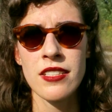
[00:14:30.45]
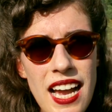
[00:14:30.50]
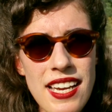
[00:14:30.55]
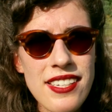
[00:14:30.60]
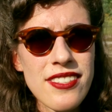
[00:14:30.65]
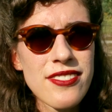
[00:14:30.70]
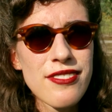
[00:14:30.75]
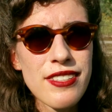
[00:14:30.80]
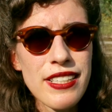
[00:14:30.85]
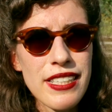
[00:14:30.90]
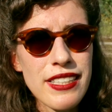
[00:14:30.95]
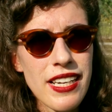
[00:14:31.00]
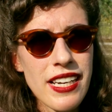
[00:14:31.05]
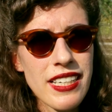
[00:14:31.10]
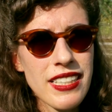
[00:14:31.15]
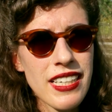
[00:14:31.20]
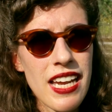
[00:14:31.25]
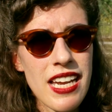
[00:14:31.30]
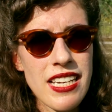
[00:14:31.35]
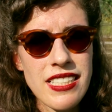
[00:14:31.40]
I don't really
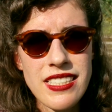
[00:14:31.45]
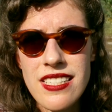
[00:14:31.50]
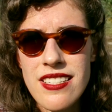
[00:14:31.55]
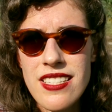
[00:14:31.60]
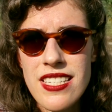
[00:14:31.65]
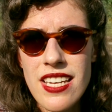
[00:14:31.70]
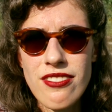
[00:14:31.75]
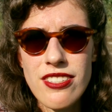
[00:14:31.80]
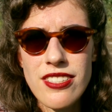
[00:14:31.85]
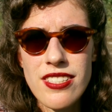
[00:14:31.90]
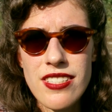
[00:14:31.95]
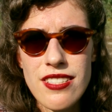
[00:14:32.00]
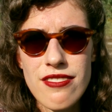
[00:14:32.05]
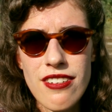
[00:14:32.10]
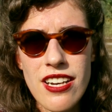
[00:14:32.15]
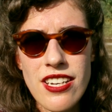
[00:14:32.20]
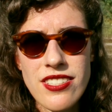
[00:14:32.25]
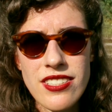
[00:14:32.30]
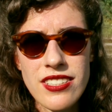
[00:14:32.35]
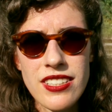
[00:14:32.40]
like 1870s
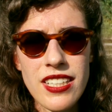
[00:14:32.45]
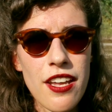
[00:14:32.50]
fashion.